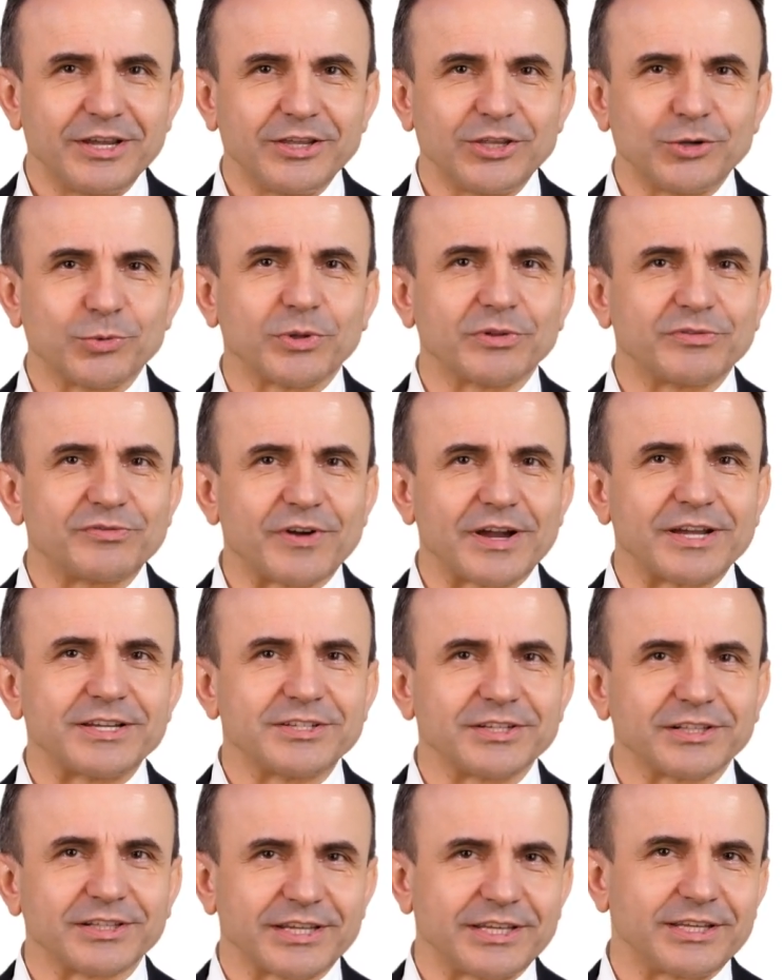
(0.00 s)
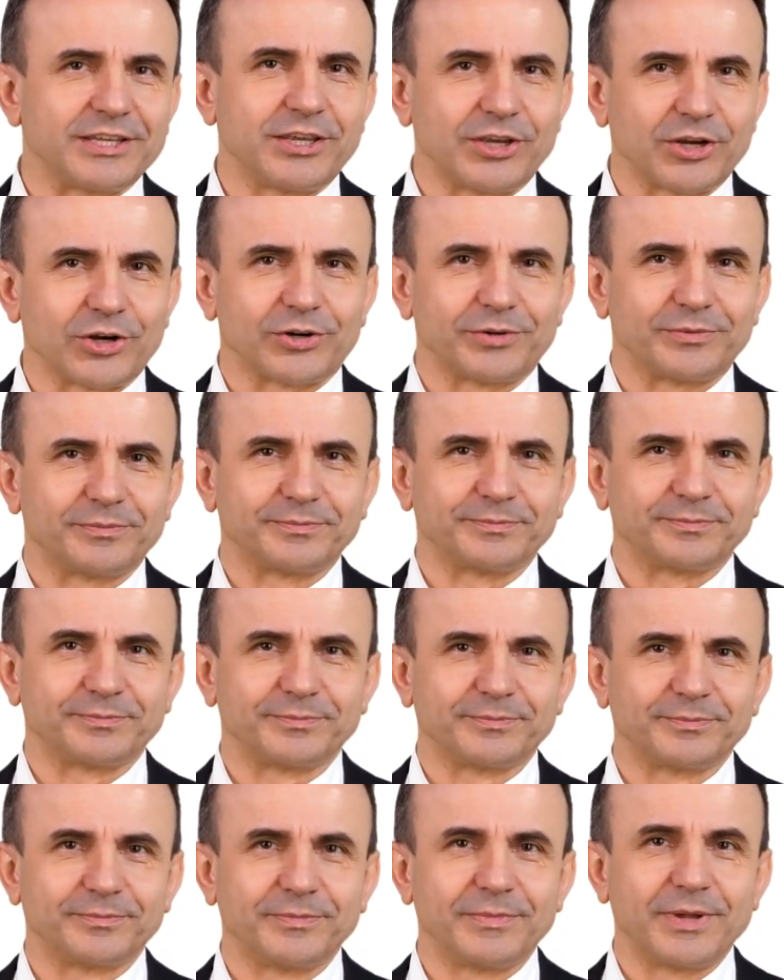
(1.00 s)
You will find a link here.
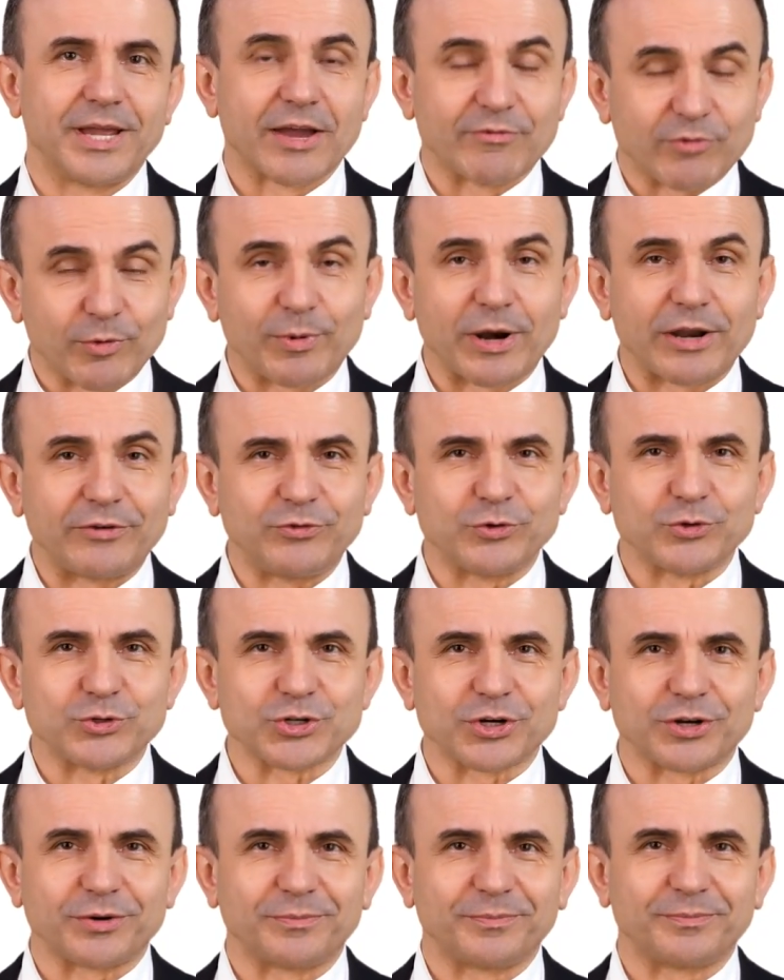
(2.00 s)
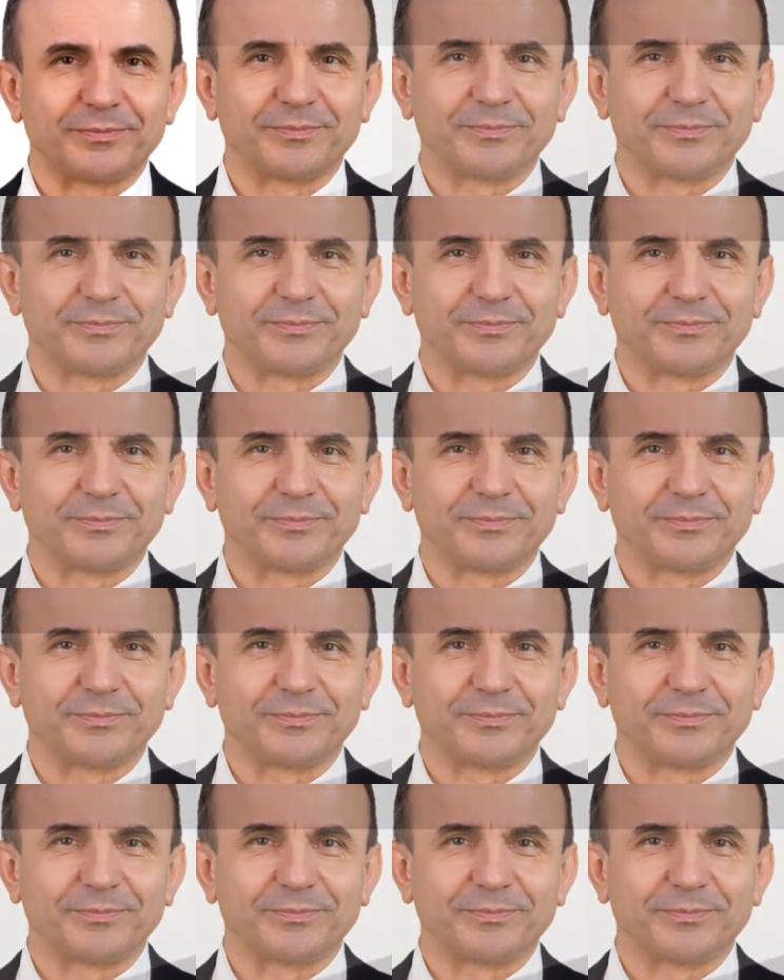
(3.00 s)
Have a bright future.